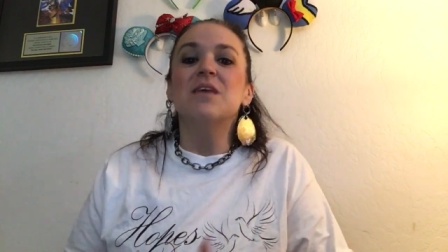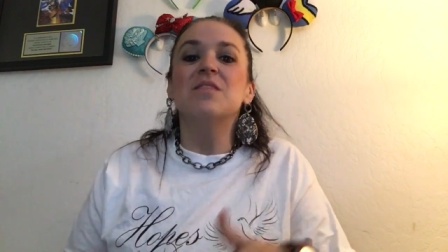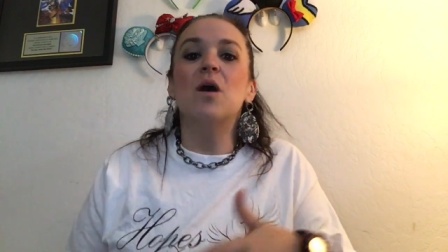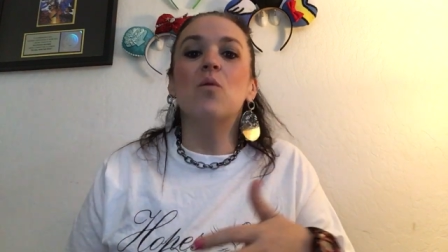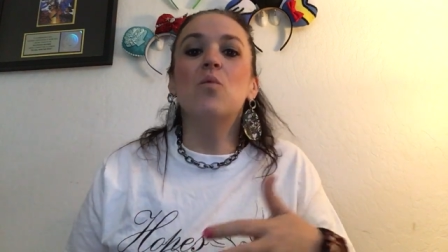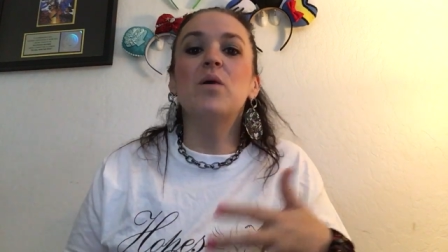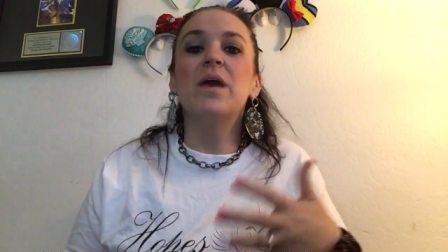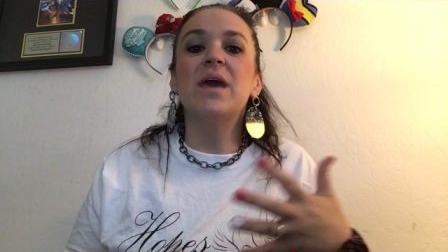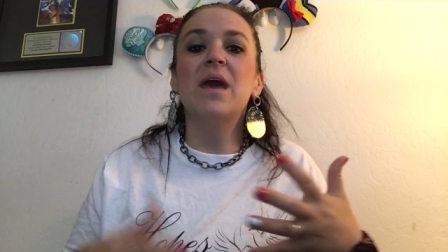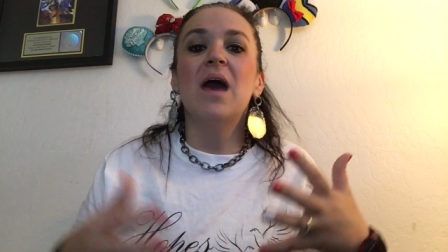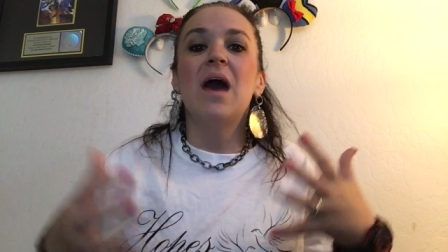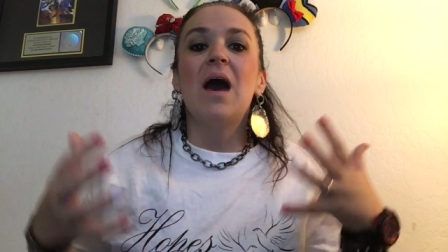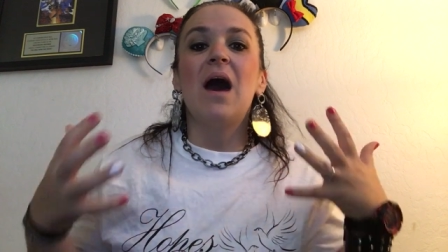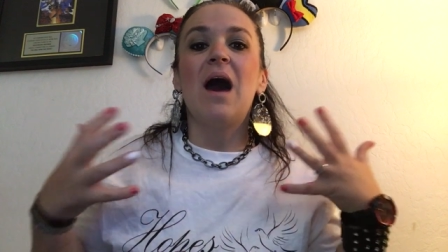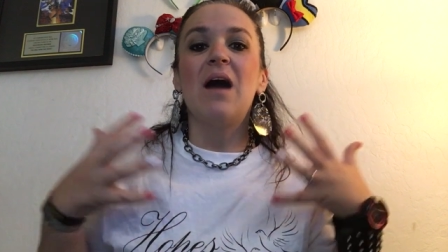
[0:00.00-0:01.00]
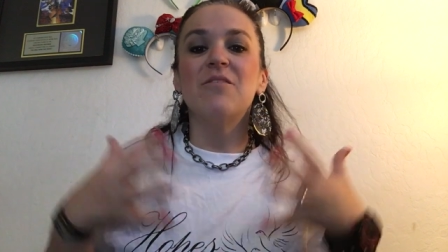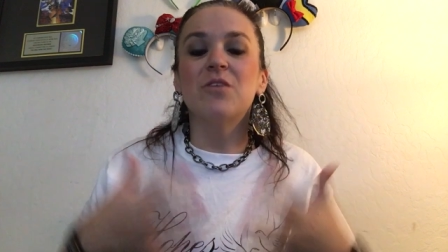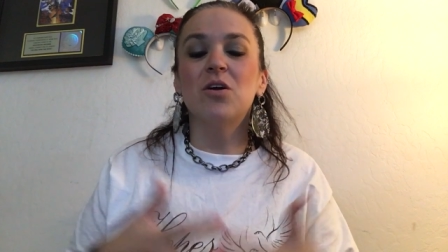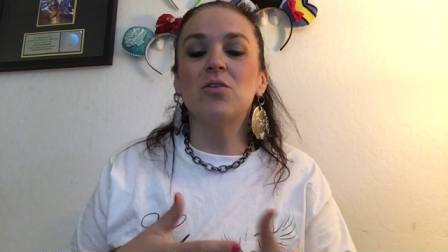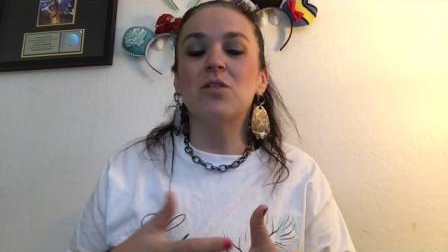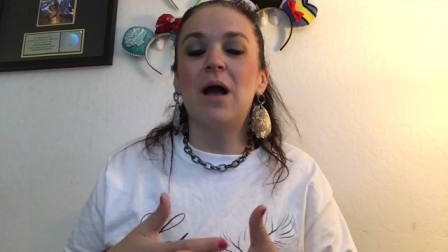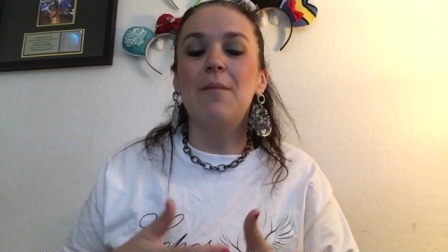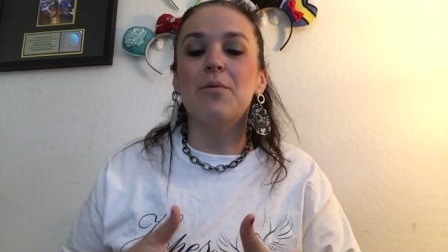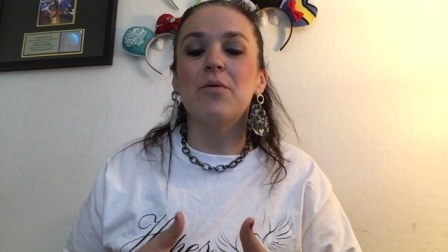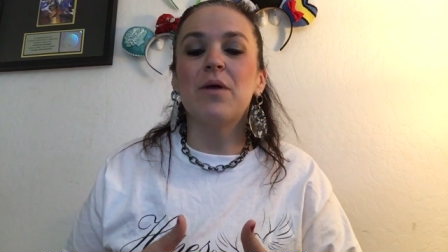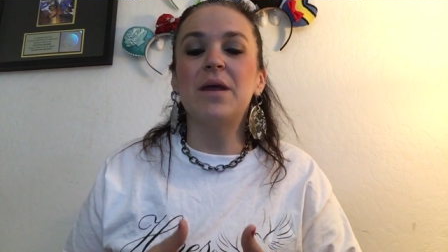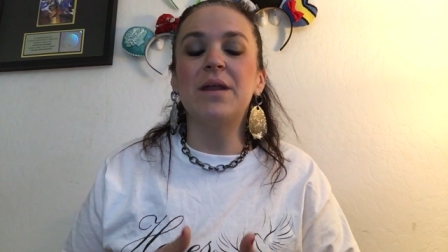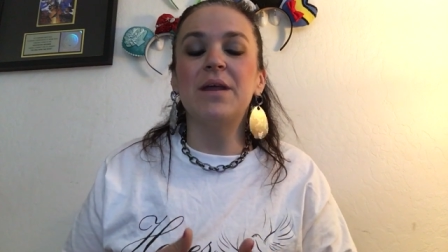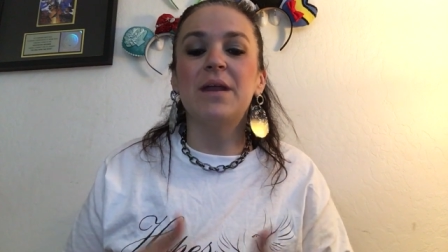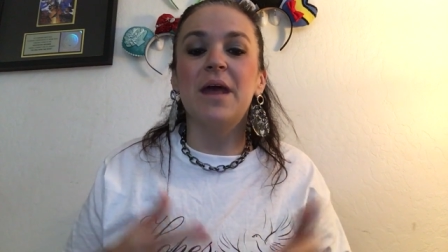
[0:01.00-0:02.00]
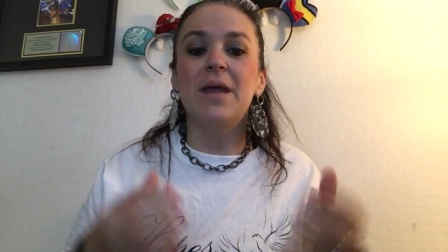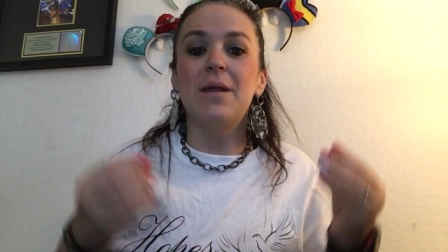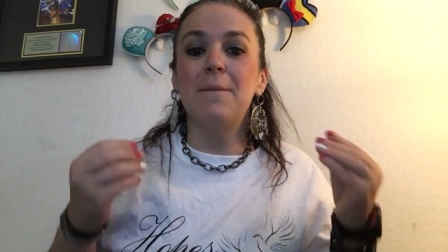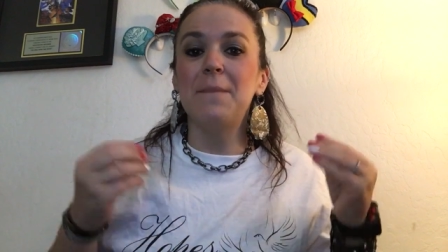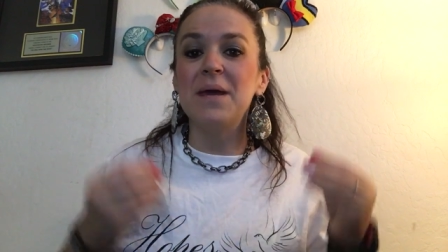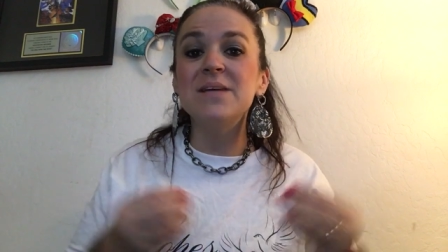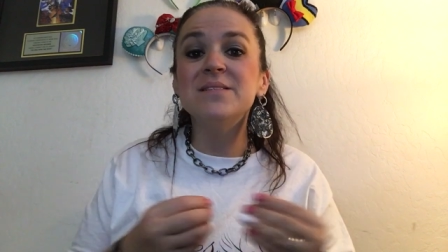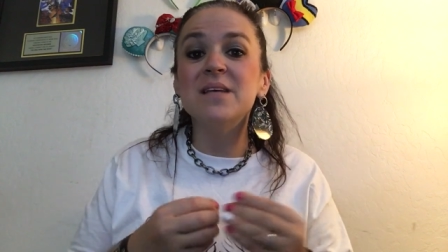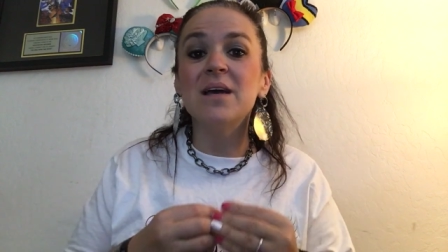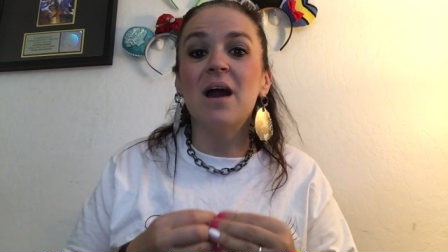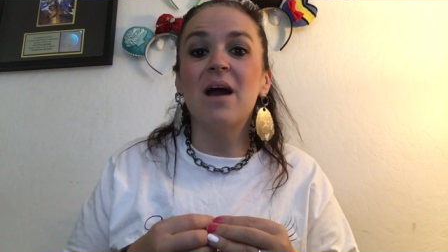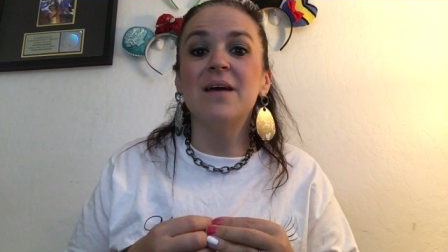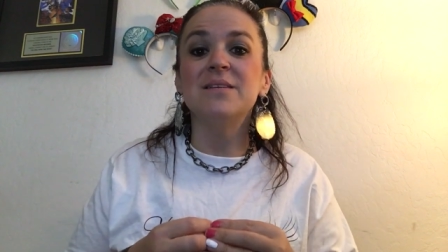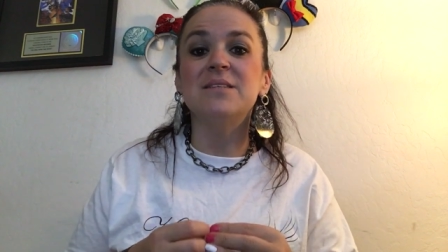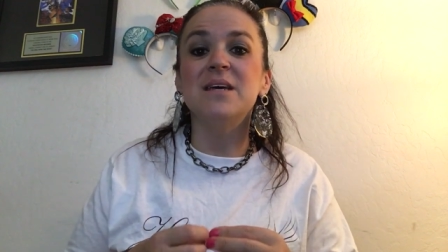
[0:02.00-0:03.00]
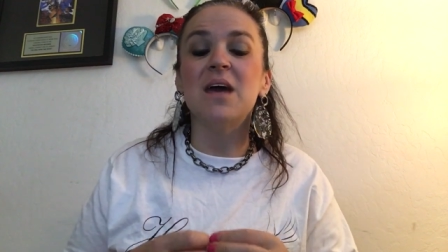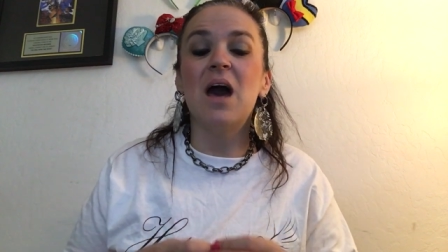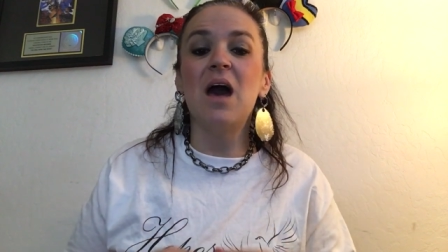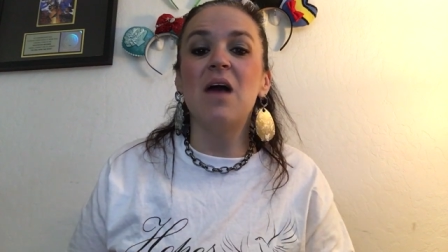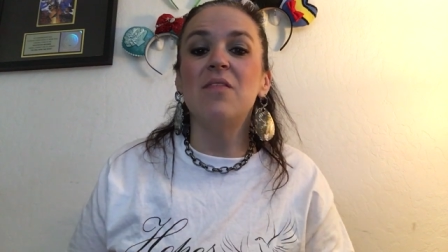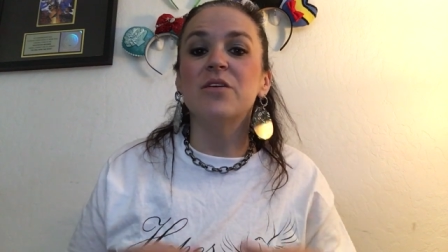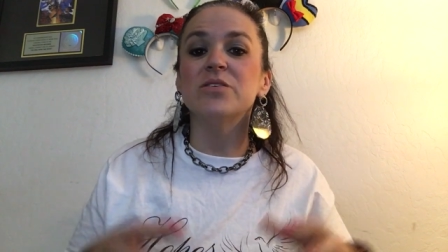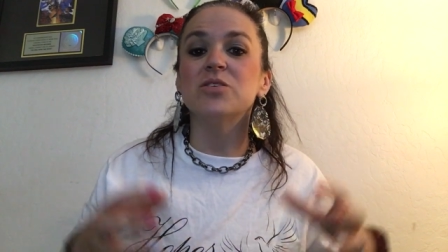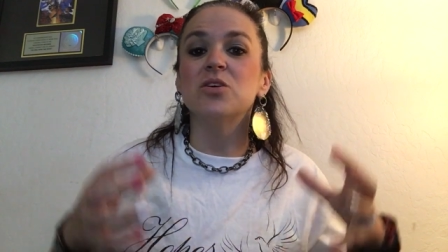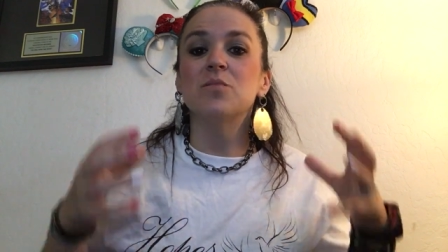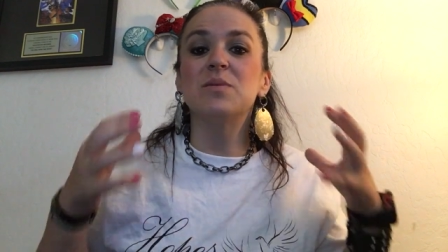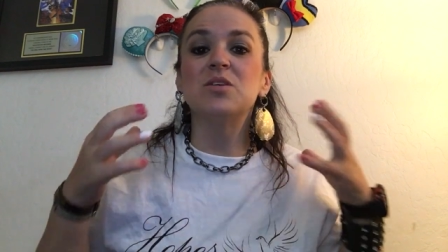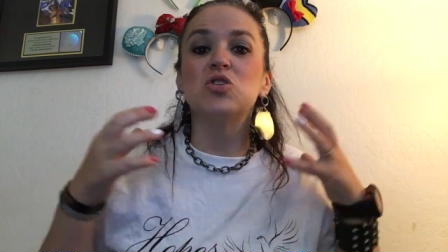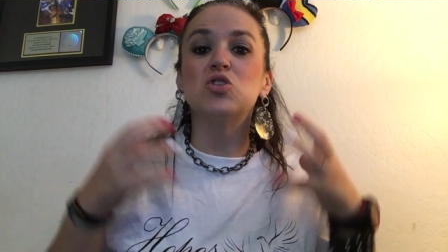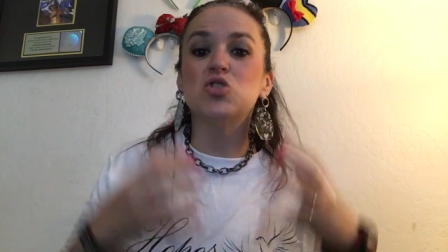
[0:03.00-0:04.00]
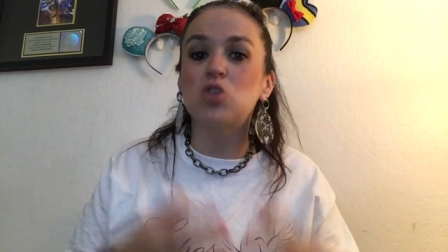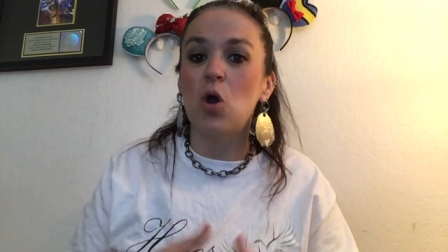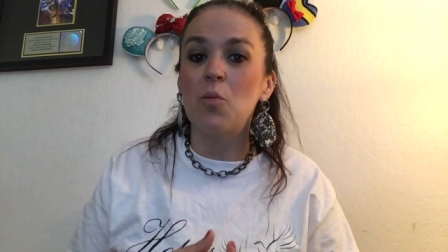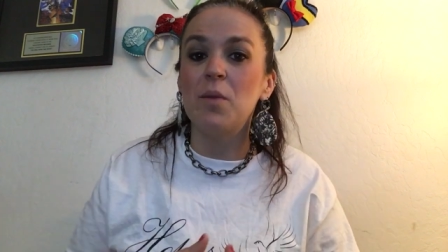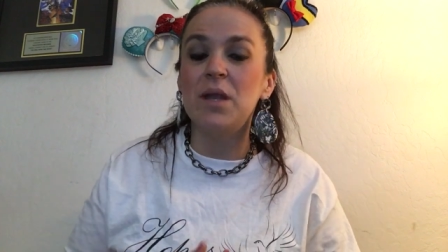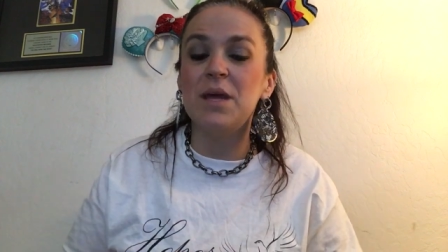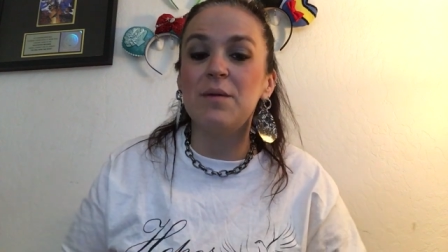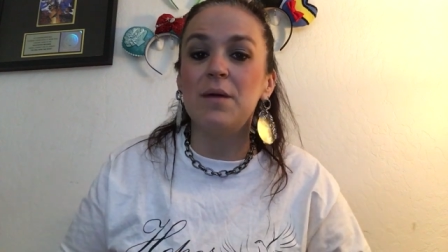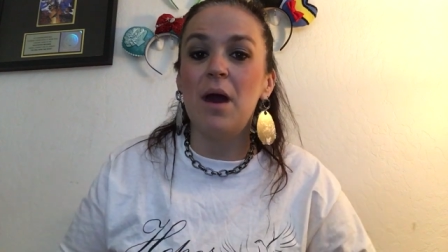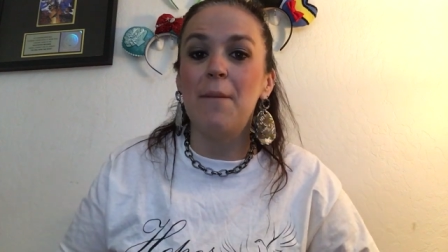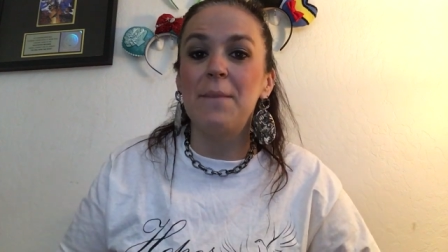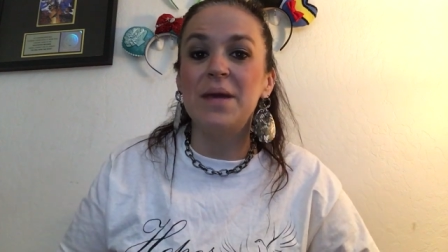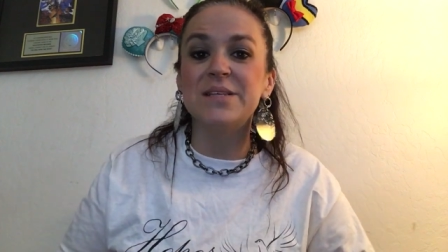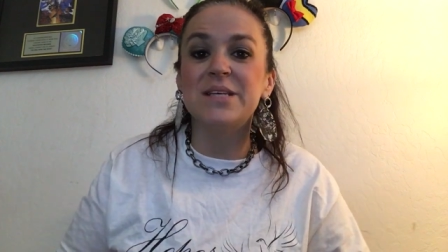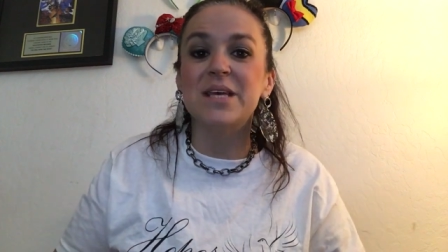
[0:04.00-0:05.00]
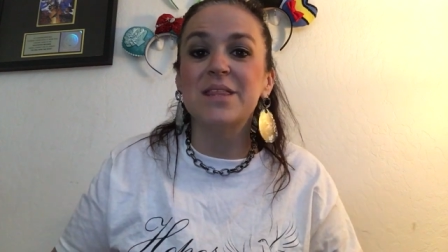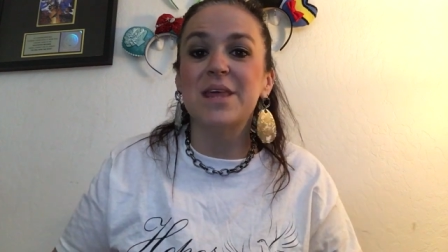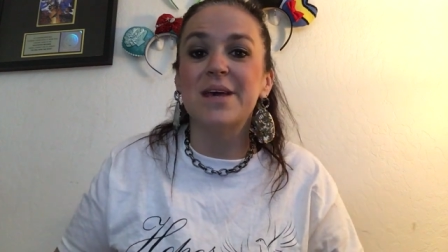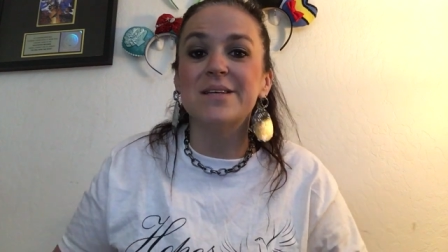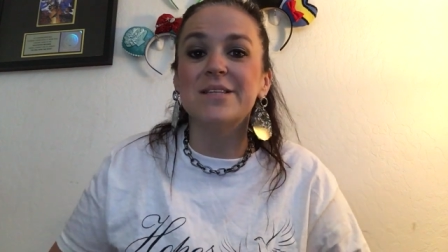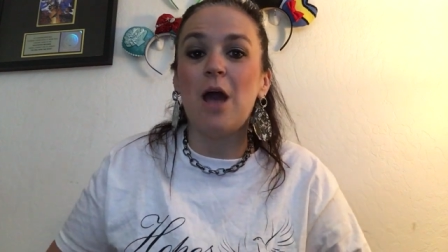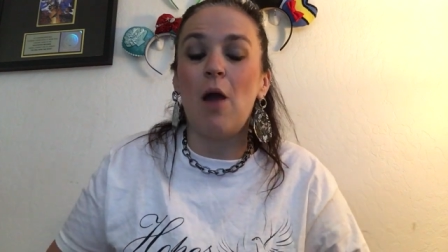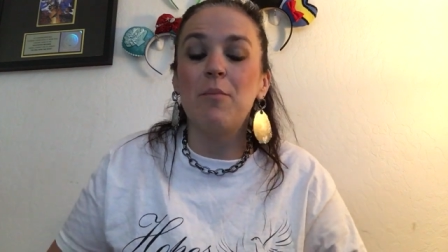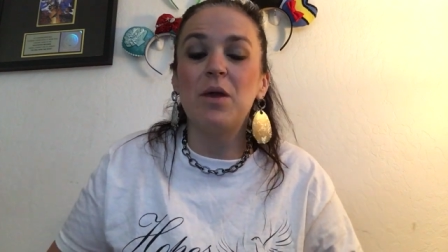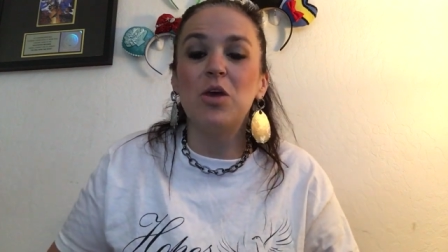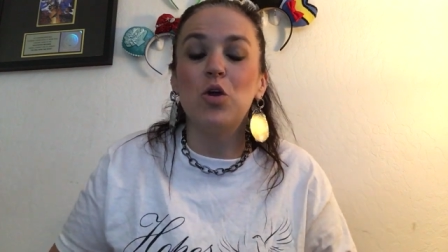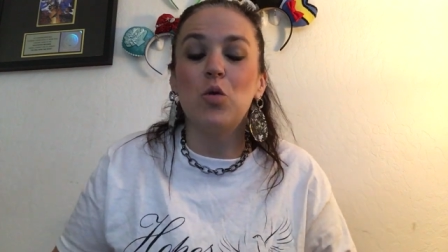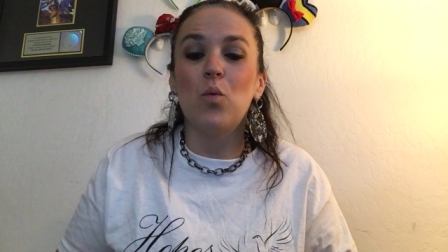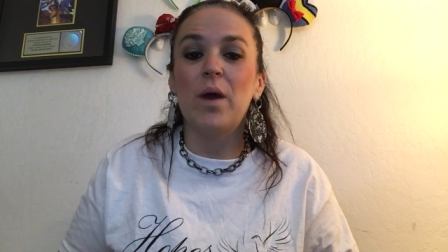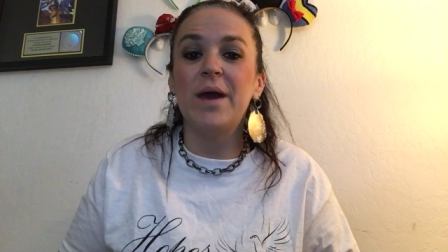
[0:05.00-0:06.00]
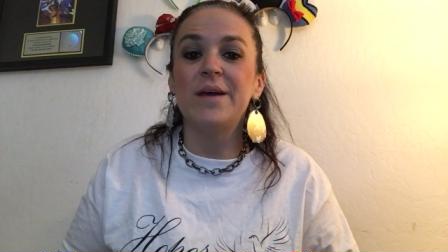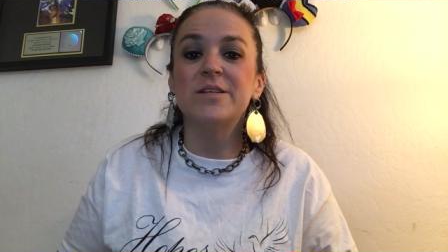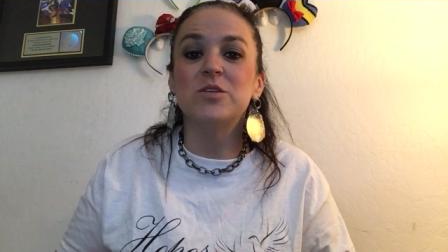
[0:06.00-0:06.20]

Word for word: that we have collaborated an amazing idea and there's going to be so many amazing things coming your way.